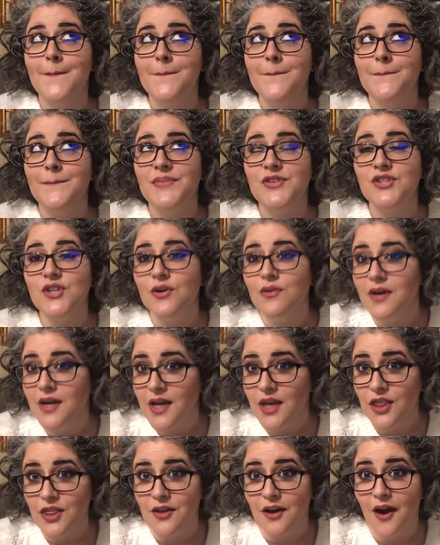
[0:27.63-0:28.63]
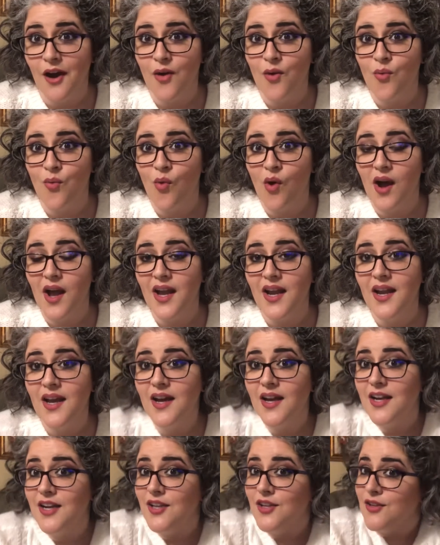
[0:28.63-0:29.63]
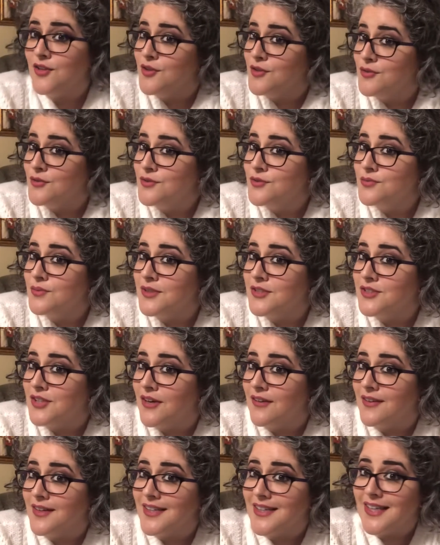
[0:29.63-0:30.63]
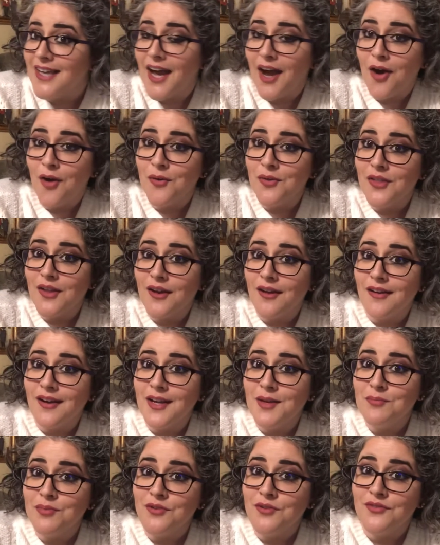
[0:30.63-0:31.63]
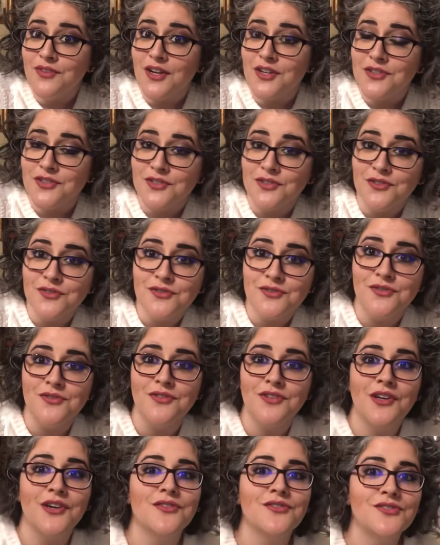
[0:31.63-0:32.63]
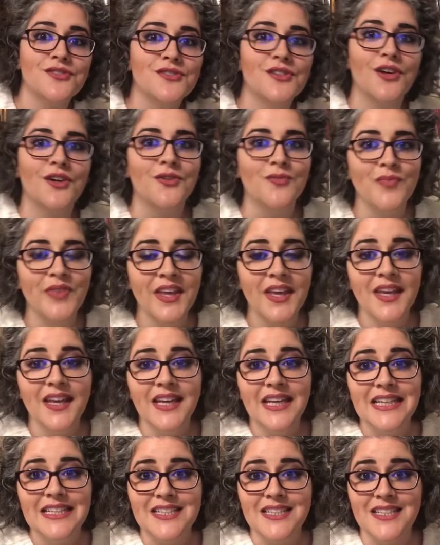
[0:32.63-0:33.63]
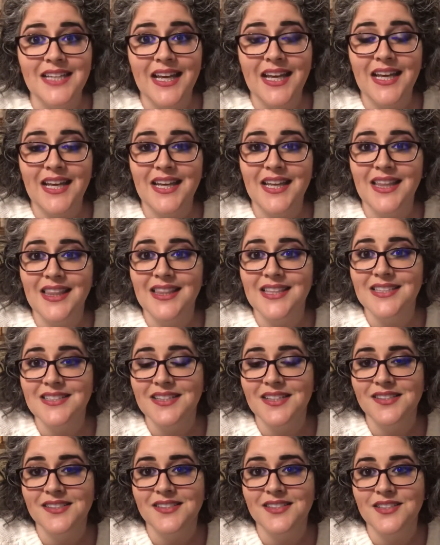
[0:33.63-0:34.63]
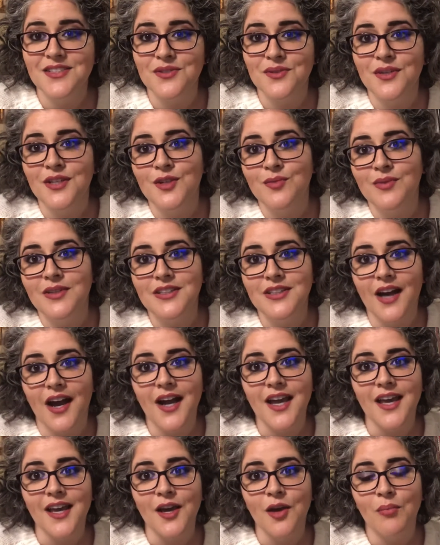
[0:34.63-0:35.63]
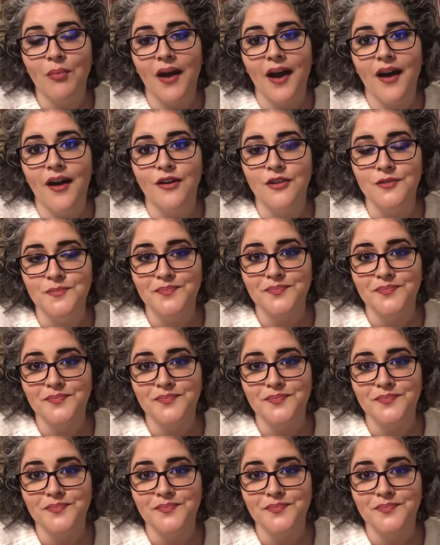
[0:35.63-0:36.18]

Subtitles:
So I thought, why not use what's already out there in professional studios? So today, this lesson is going to be talking about